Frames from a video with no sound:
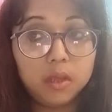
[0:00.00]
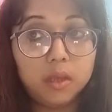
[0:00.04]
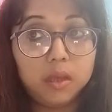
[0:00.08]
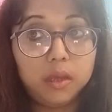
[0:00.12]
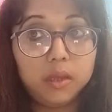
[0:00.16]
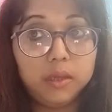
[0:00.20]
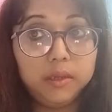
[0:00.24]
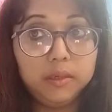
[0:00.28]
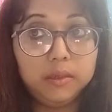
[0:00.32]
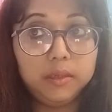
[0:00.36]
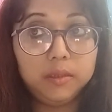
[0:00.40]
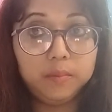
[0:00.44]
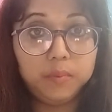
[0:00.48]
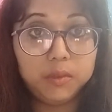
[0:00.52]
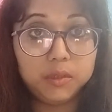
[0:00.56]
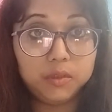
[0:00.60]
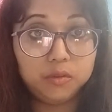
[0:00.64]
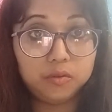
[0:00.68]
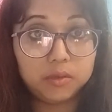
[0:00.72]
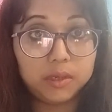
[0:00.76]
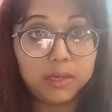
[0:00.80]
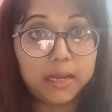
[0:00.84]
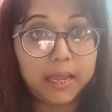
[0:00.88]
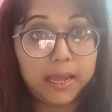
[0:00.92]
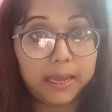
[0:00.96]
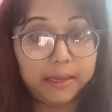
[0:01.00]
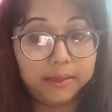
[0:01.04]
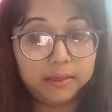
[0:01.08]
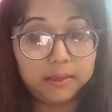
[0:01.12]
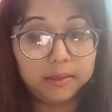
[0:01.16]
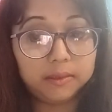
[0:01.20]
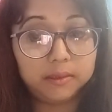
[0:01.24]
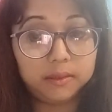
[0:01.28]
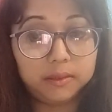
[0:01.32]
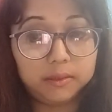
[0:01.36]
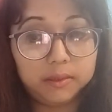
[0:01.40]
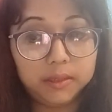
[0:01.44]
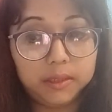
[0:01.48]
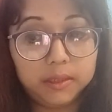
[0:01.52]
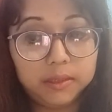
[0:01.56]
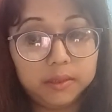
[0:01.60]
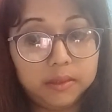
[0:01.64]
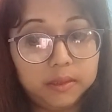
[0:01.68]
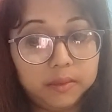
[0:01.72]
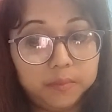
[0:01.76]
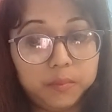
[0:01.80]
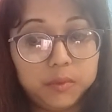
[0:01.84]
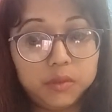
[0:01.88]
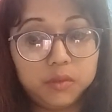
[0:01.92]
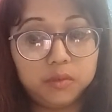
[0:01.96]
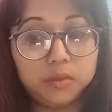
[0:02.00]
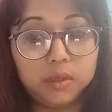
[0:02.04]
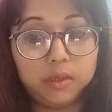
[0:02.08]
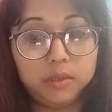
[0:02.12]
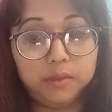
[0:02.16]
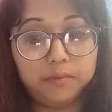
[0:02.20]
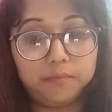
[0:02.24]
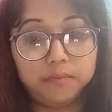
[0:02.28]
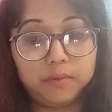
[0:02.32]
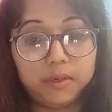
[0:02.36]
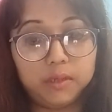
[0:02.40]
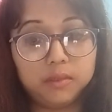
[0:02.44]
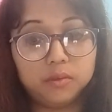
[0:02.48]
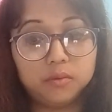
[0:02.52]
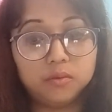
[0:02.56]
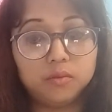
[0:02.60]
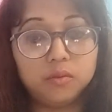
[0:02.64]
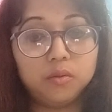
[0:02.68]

individual identity, individual difference.